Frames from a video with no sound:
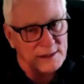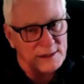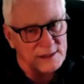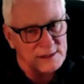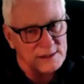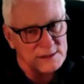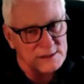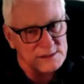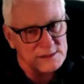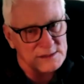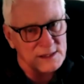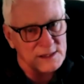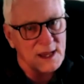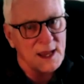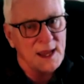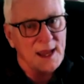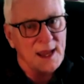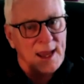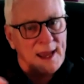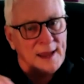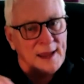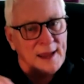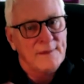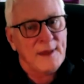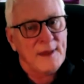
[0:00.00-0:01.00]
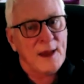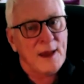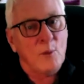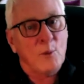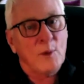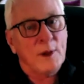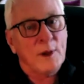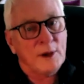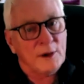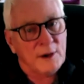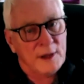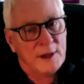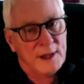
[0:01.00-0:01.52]
is and that
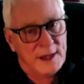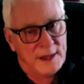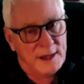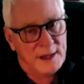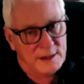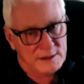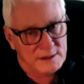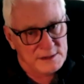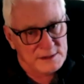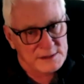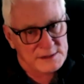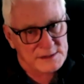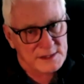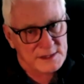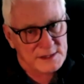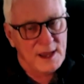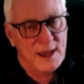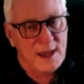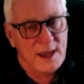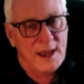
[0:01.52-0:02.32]
we are his,